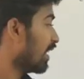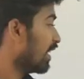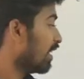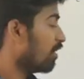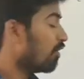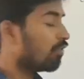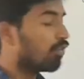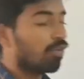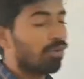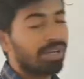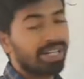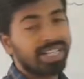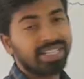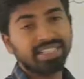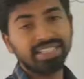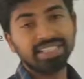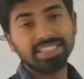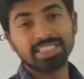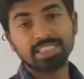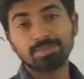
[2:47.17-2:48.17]
480
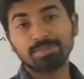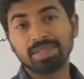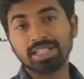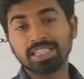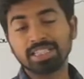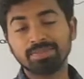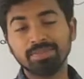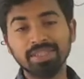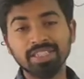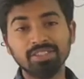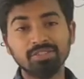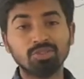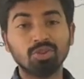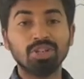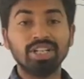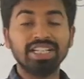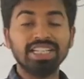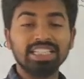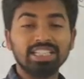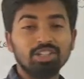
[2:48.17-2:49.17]
displacement,
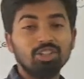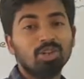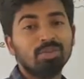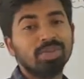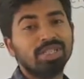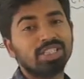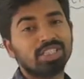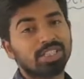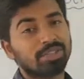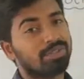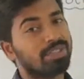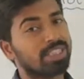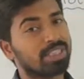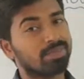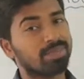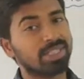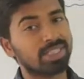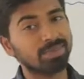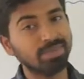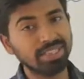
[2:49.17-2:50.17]
480 kilometers of
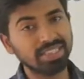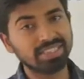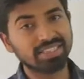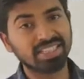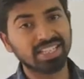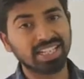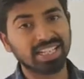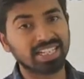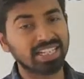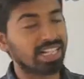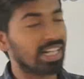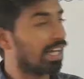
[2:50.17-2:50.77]
displacement is there.